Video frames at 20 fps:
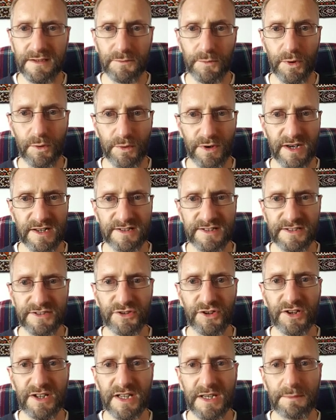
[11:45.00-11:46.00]
What we're actually
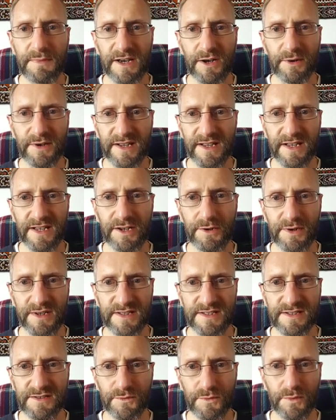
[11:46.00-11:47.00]
talking about here
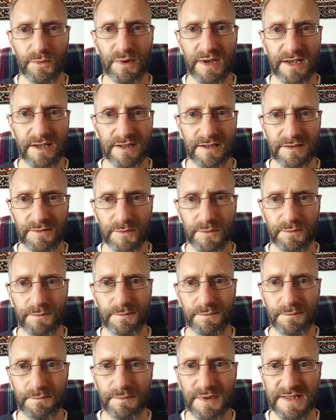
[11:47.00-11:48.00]
is where
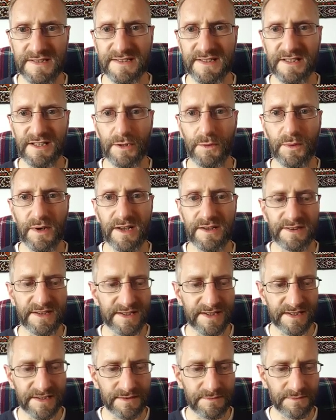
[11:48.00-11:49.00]

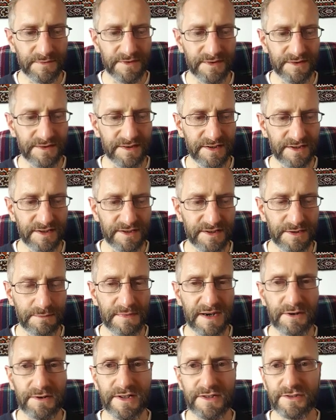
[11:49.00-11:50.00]
the
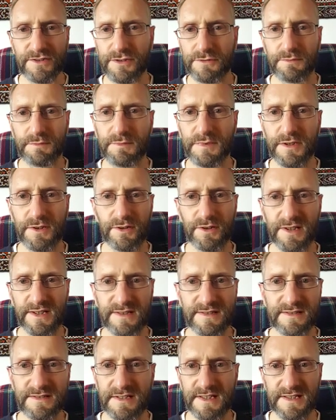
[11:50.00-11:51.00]
marriage,
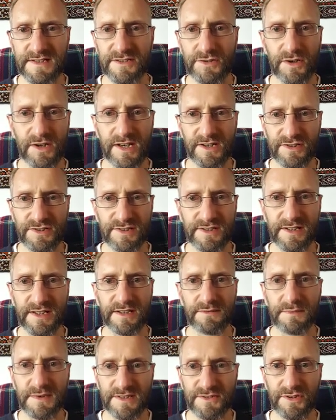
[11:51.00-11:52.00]
it's not
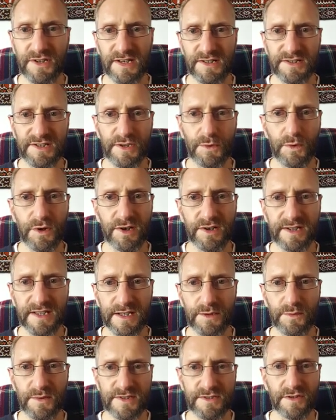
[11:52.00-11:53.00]
actually
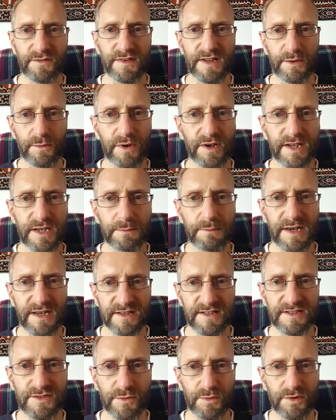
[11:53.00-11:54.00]
working. We're sort of like working
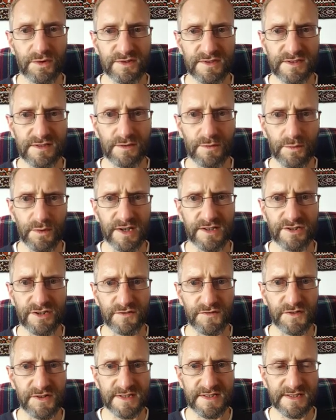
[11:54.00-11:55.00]
back towards where
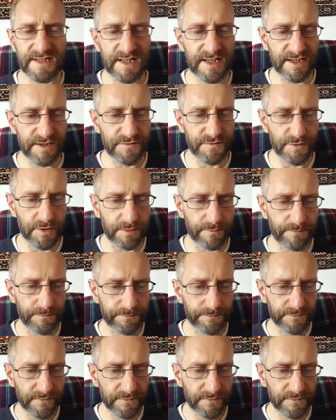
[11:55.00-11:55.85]
she first started from.